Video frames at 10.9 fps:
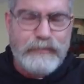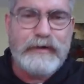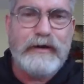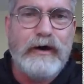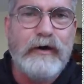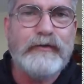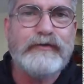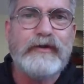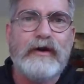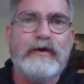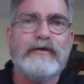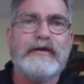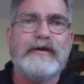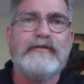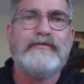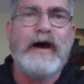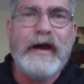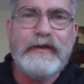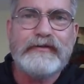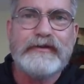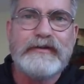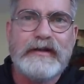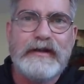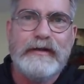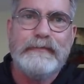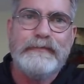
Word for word: but also advisor to him,